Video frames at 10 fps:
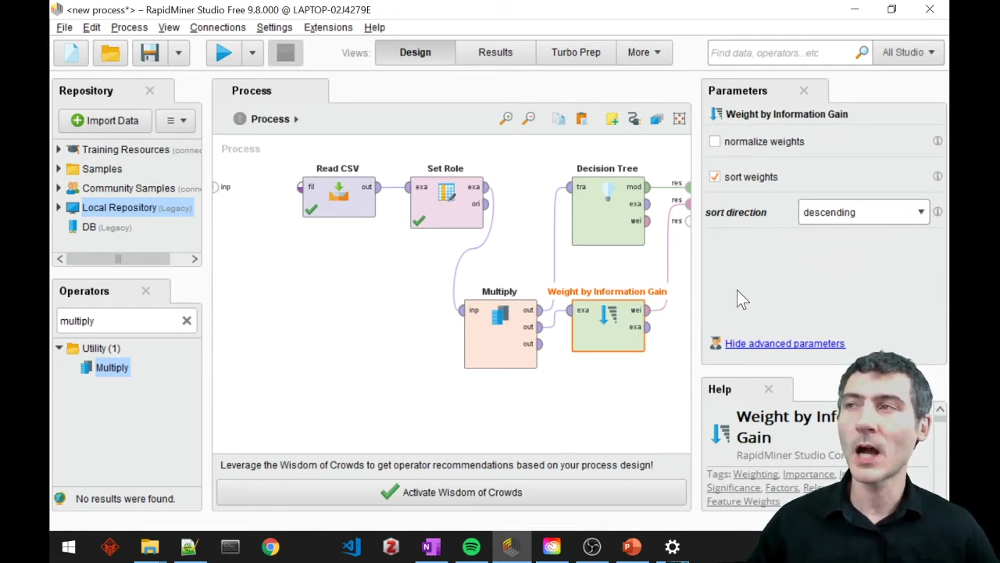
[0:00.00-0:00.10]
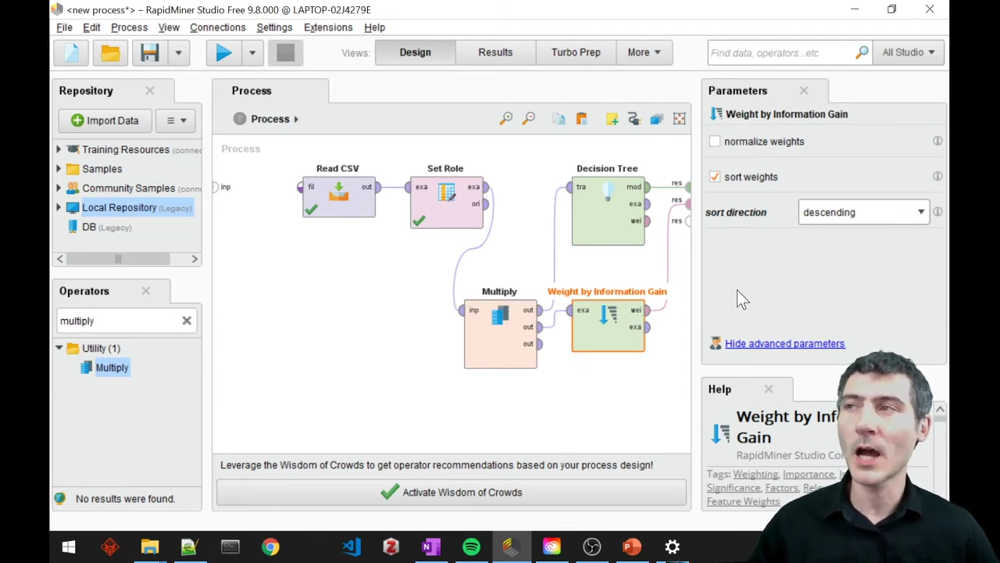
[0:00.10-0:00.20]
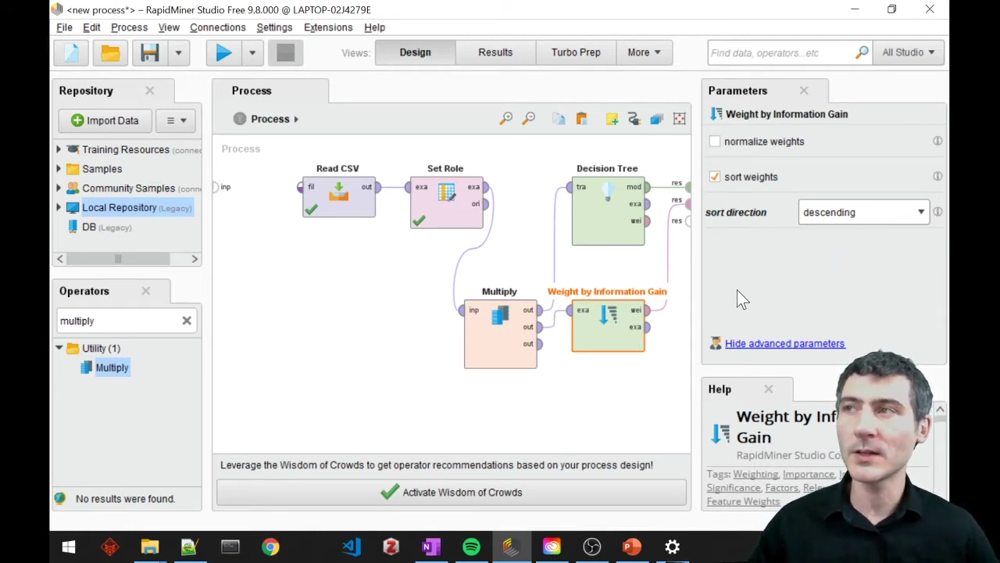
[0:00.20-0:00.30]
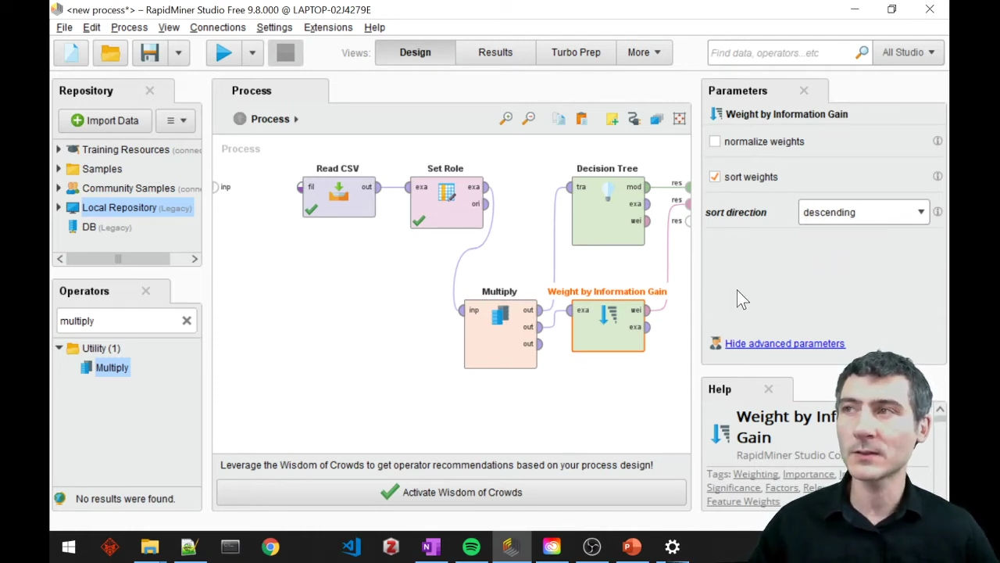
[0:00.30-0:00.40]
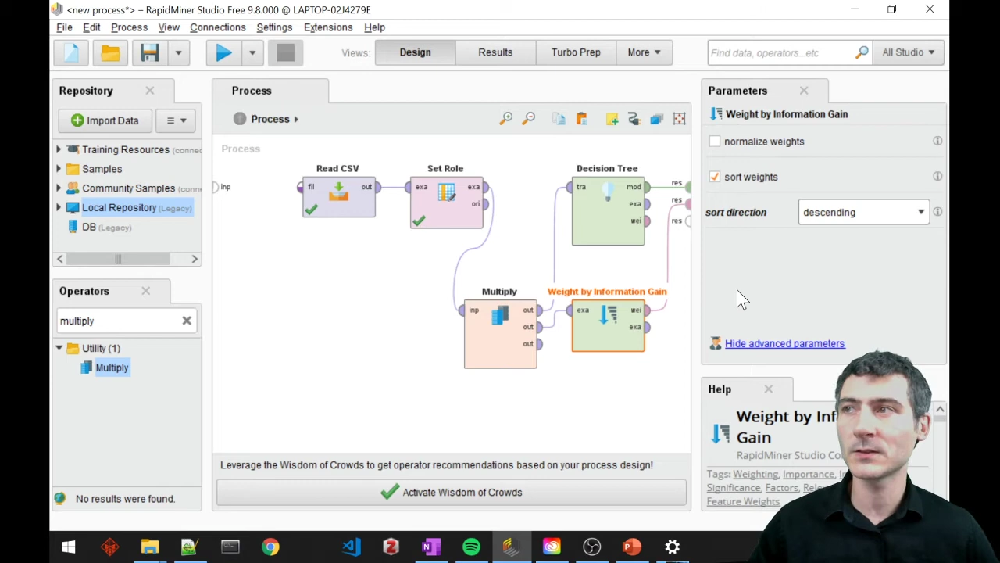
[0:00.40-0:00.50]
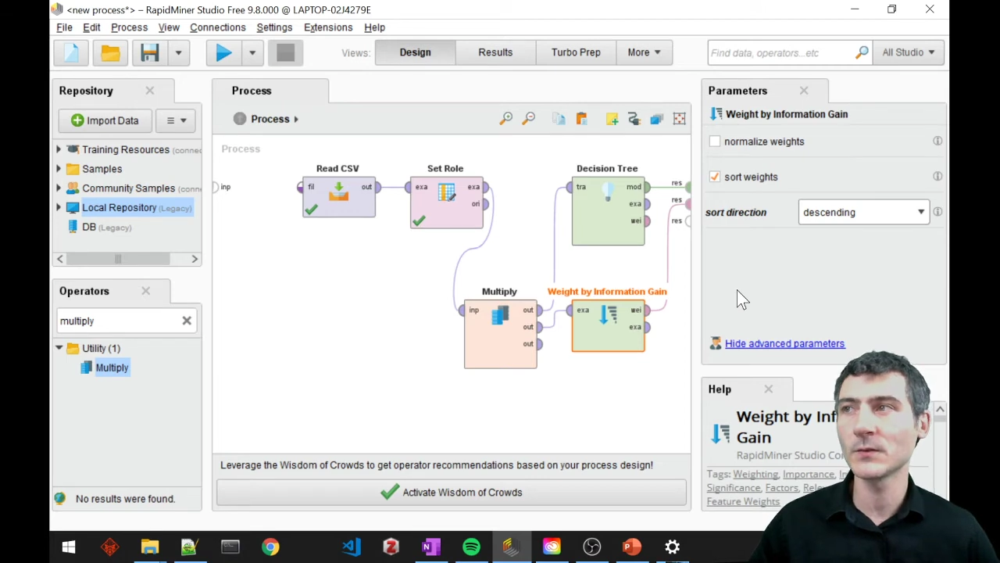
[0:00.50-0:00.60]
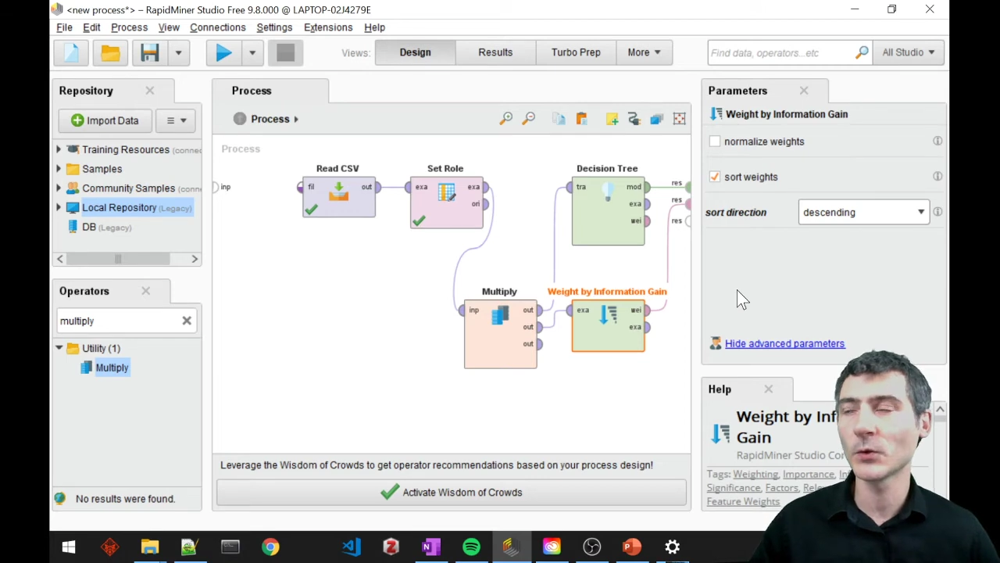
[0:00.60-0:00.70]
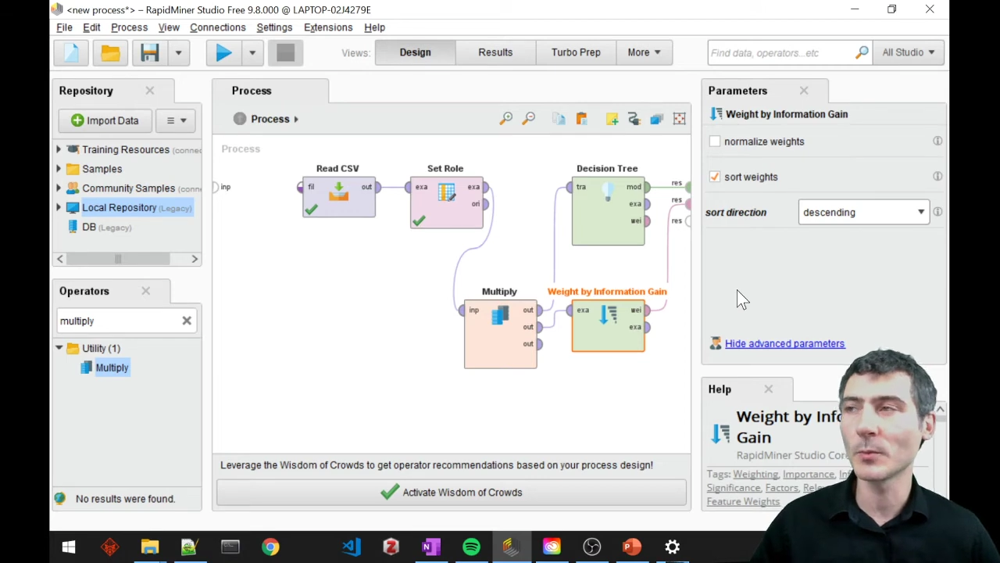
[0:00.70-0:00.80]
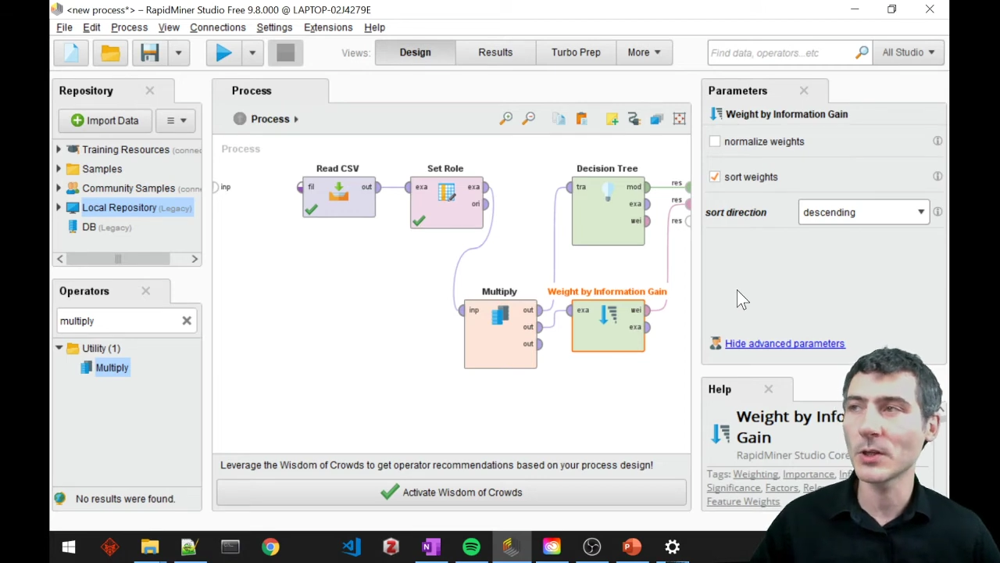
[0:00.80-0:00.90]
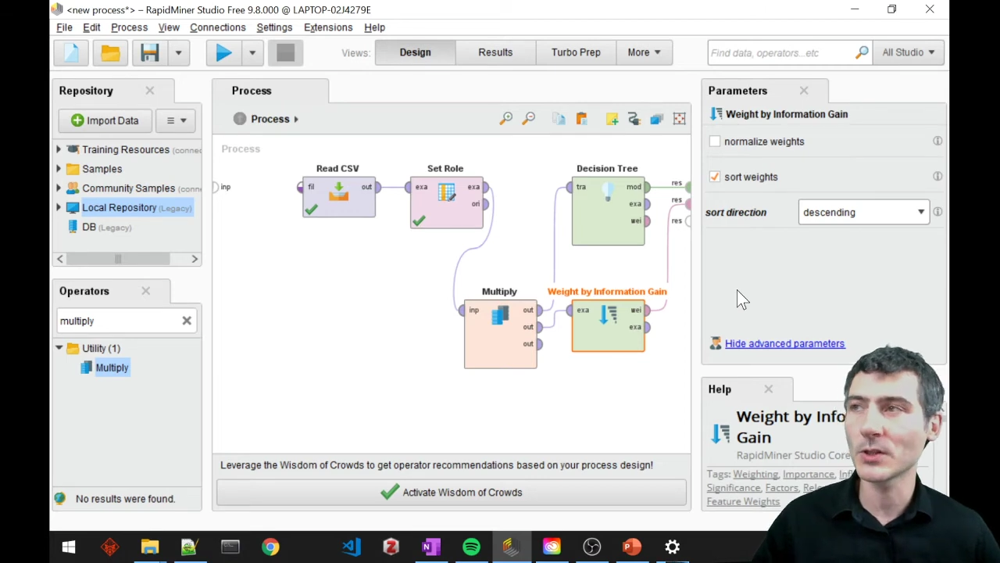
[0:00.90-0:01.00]
highest
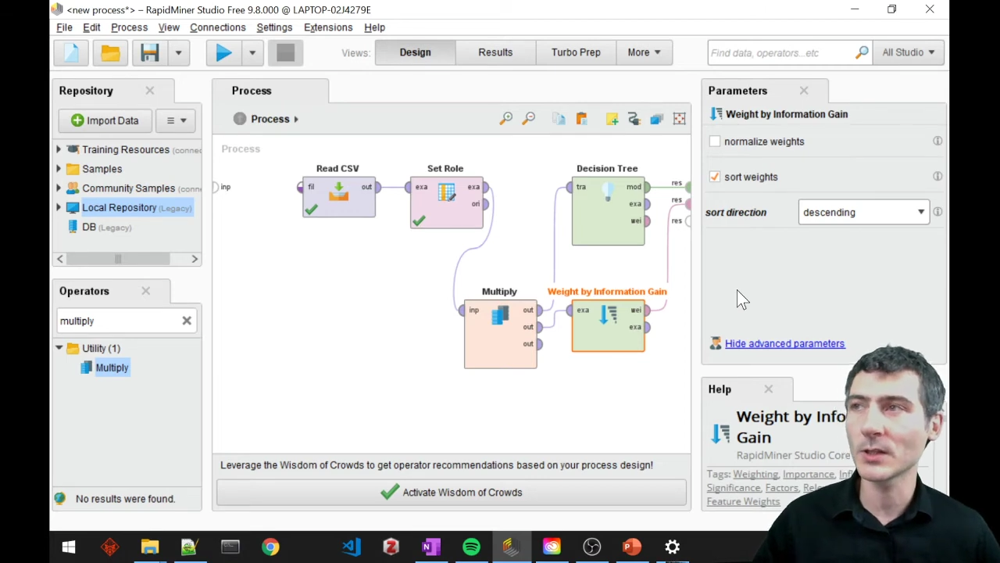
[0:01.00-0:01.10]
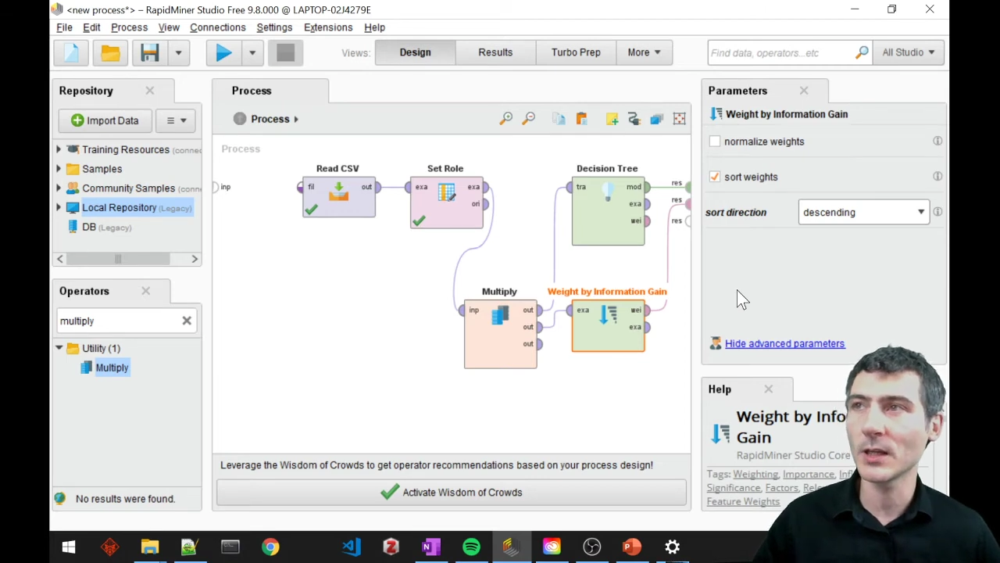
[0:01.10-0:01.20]
information